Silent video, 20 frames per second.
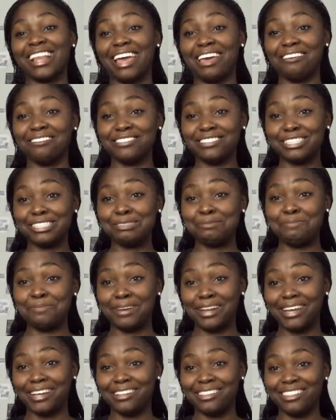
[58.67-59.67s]
I have just
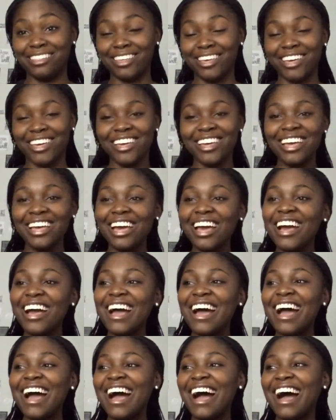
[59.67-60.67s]
played there.
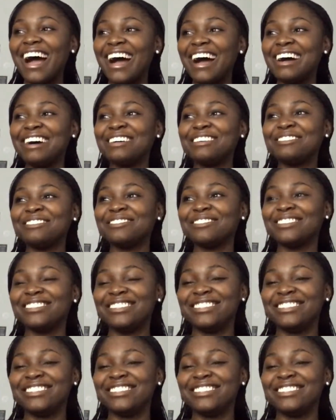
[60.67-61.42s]
Um,